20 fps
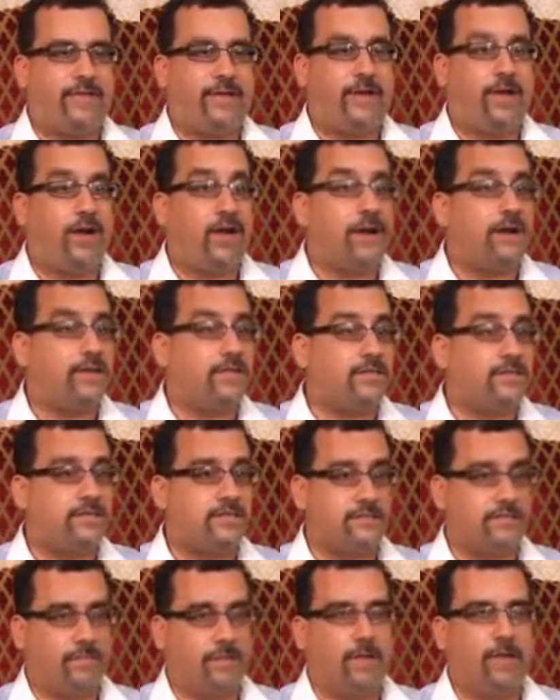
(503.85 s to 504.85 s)

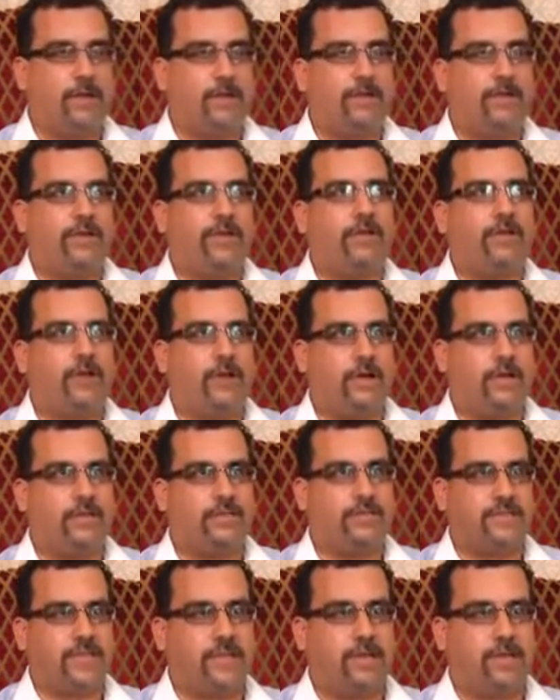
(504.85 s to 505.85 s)
a greater
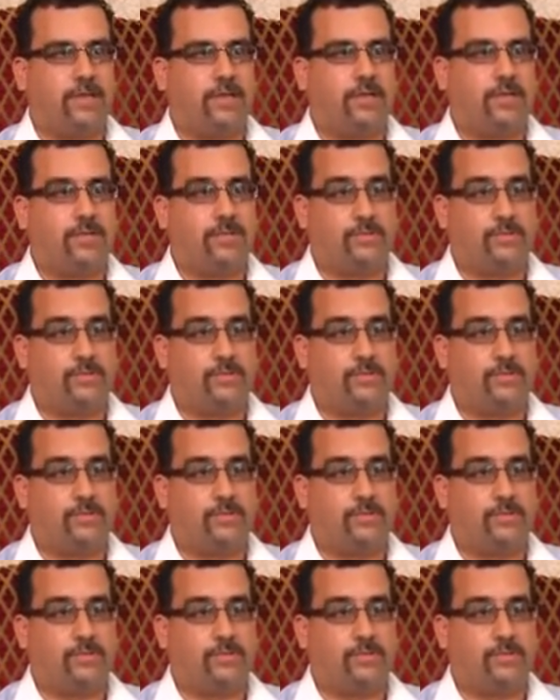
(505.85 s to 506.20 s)
honest dialogue